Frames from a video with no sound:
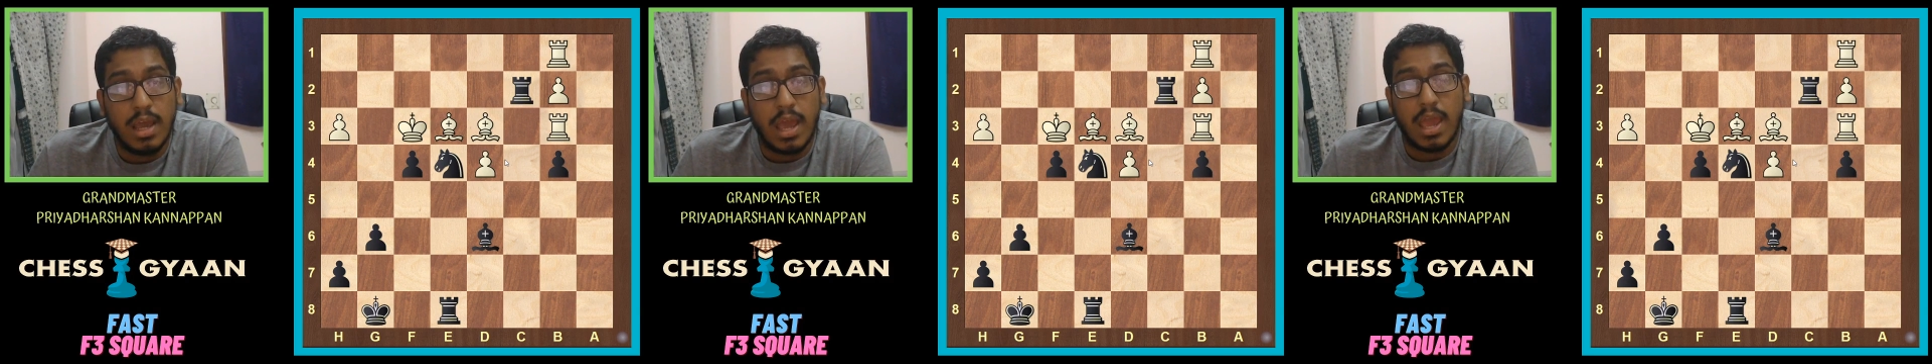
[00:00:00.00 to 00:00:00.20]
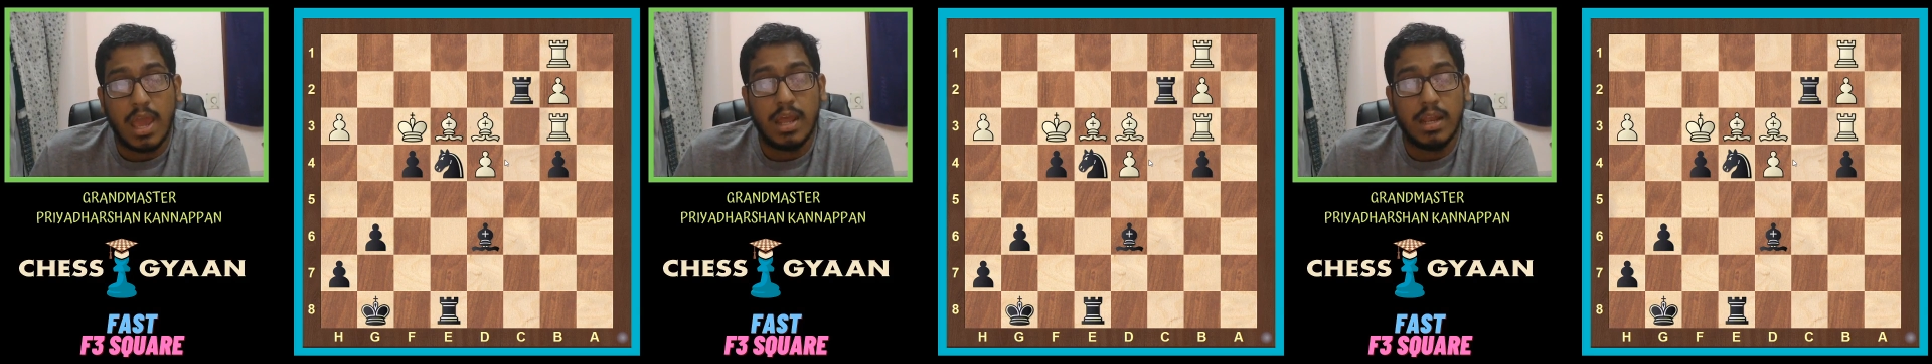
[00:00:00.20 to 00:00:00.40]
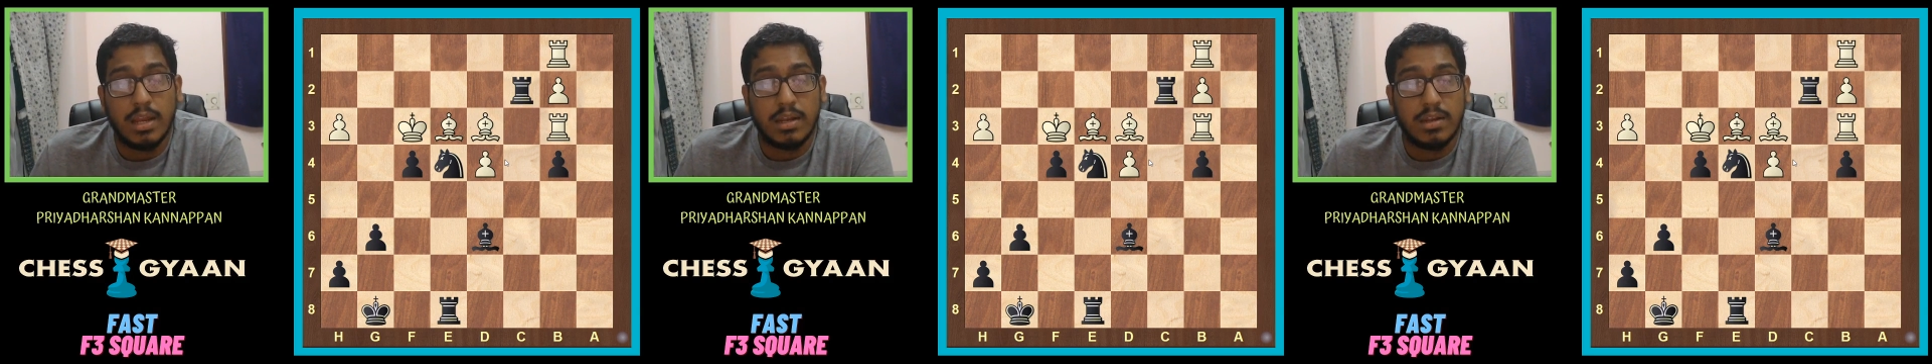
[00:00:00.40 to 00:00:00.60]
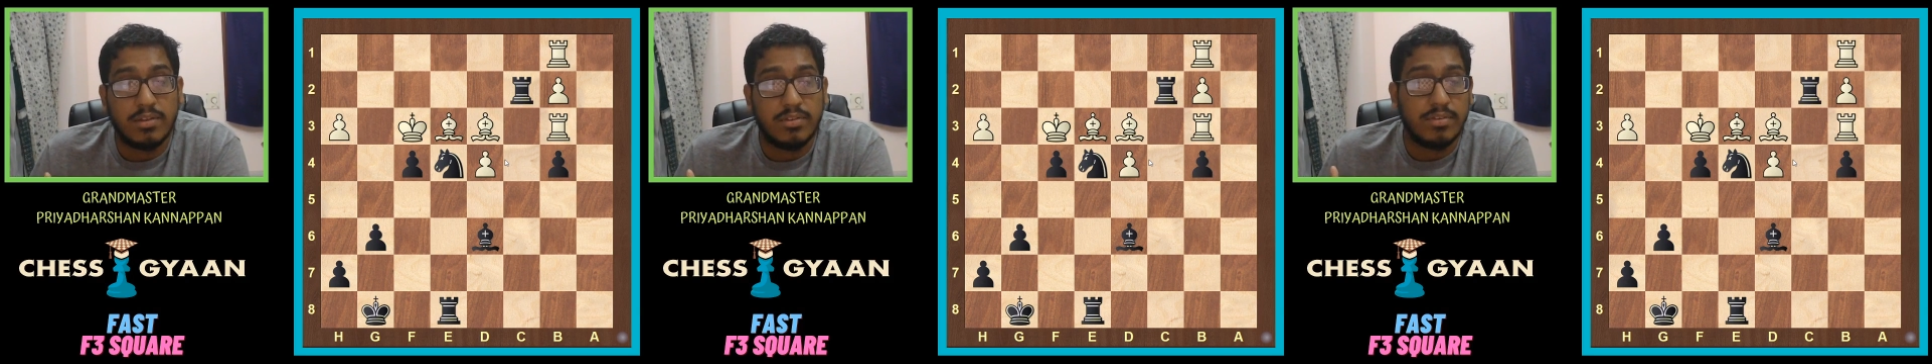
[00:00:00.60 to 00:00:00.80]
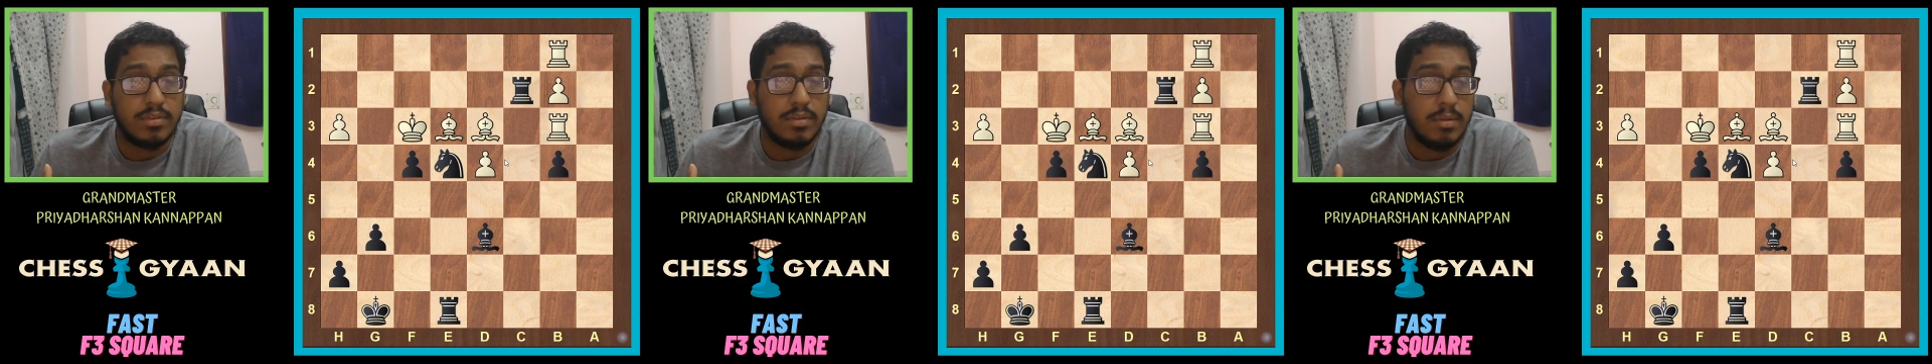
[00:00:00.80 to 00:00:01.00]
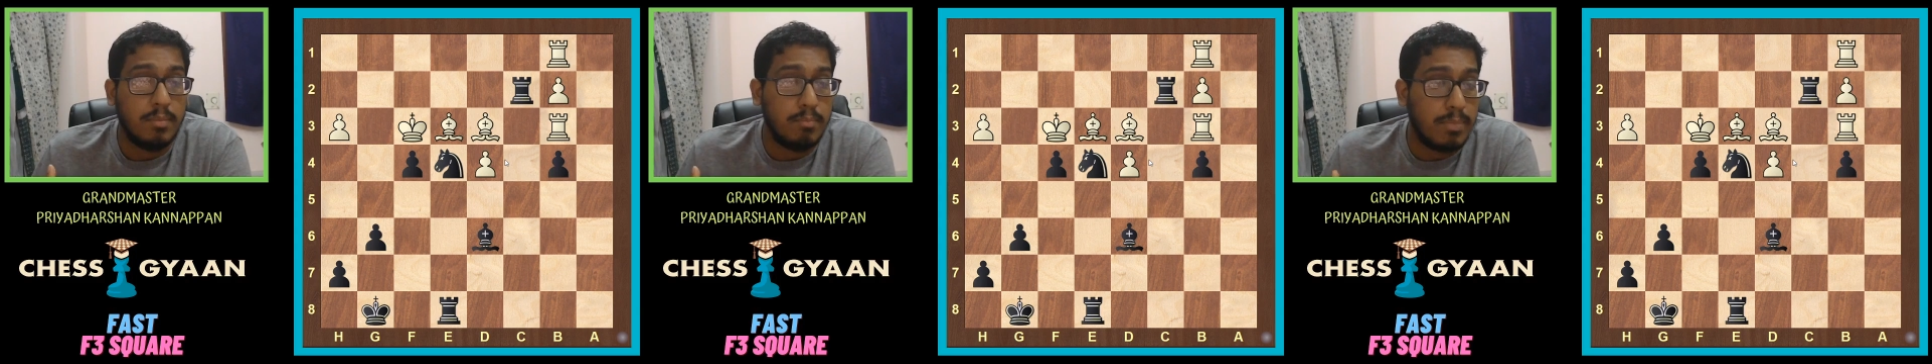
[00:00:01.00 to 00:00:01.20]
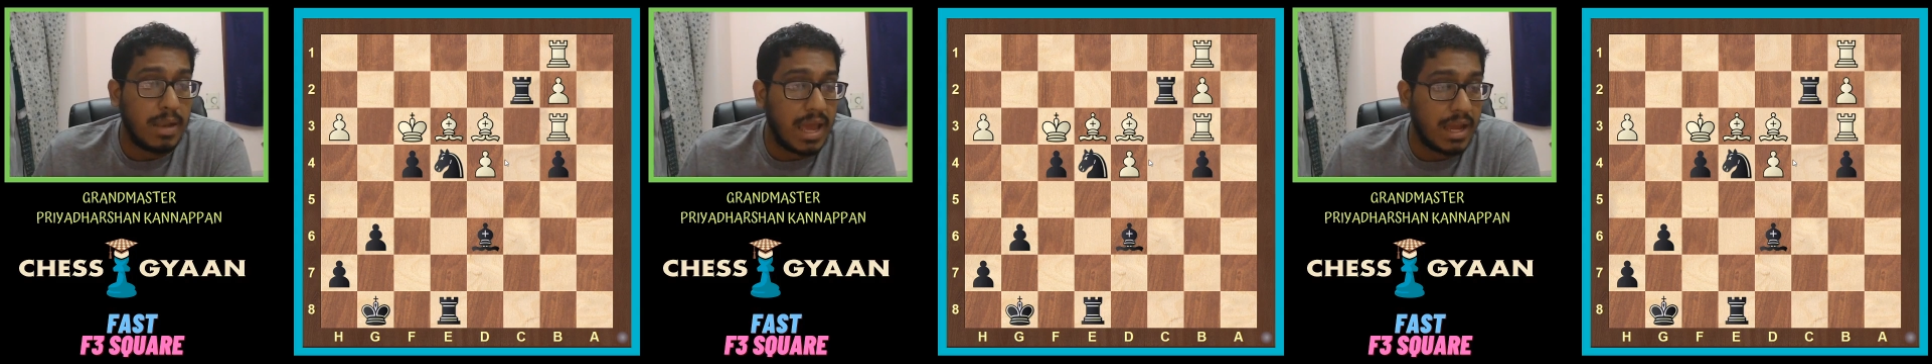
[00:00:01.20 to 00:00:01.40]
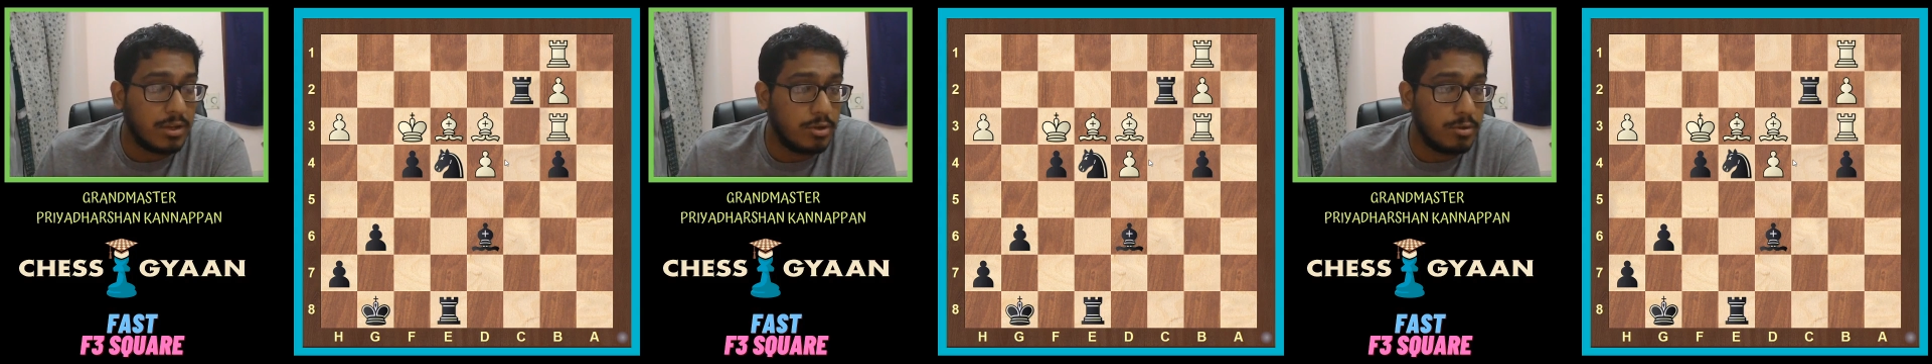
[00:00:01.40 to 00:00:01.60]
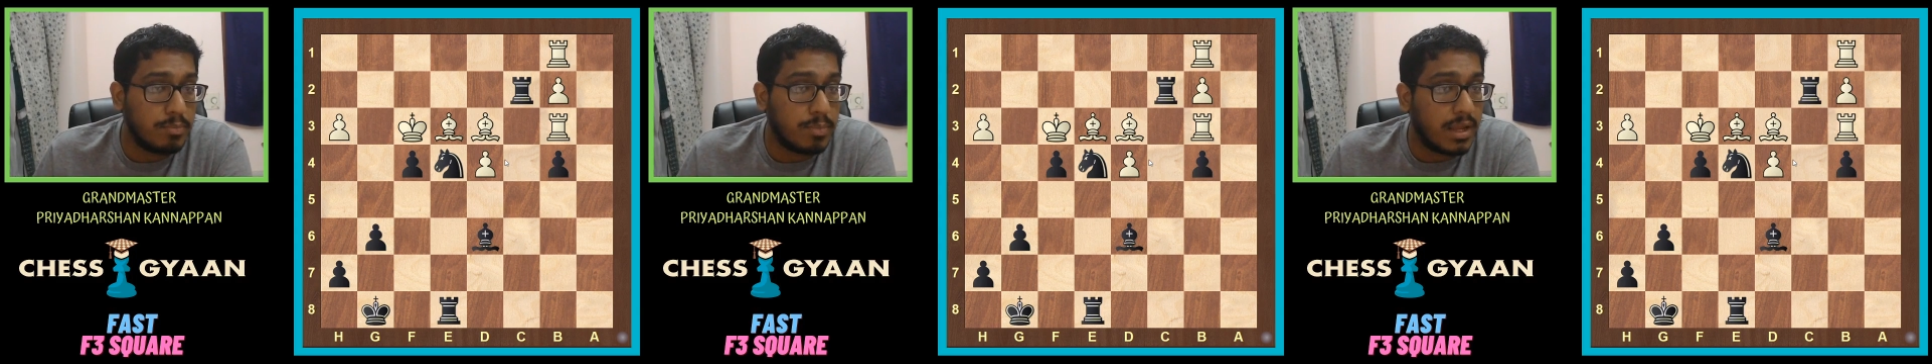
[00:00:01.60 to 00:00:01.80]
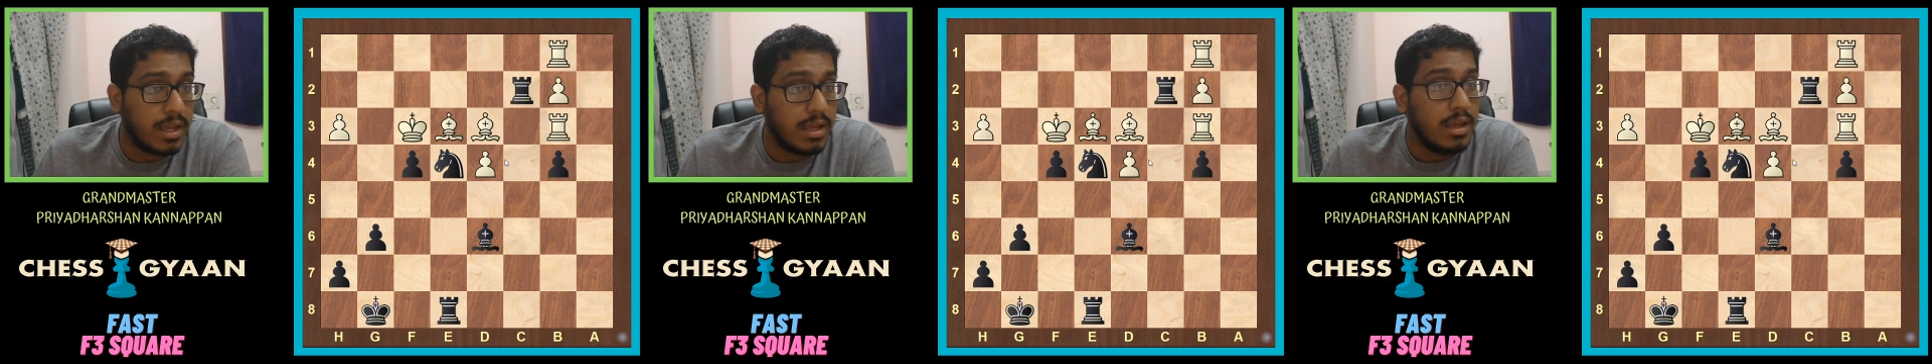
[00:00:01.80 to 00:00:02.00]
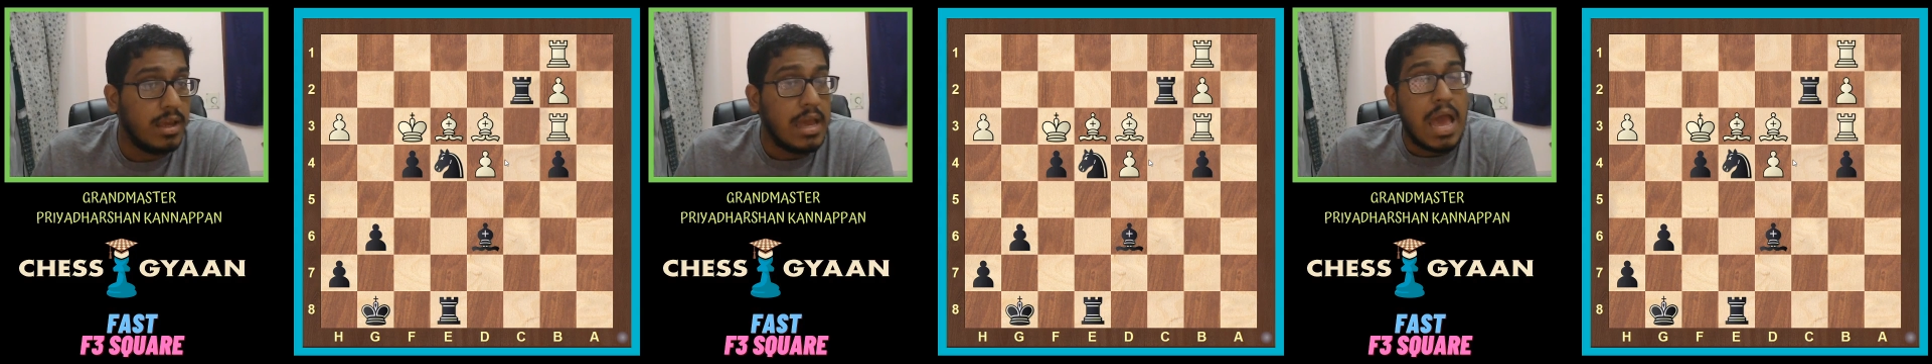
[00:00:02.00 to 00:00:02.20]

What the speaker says: and it is black to play.